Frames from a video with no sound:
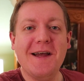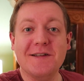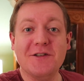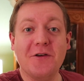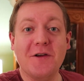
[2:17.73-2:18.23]

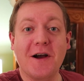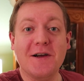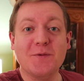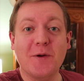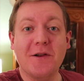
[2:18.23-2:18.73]
and show you
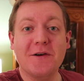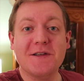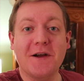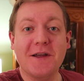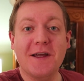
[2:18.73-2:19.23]
guys what it
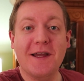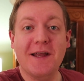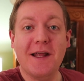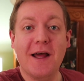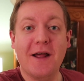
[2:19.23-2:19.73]
looks like
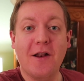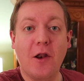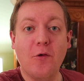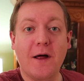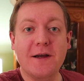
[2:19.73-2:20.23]
in
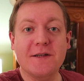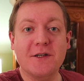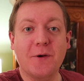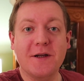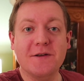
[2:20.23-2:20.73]
low light
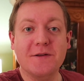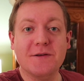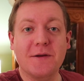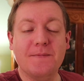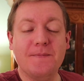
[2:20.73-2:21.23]
situations.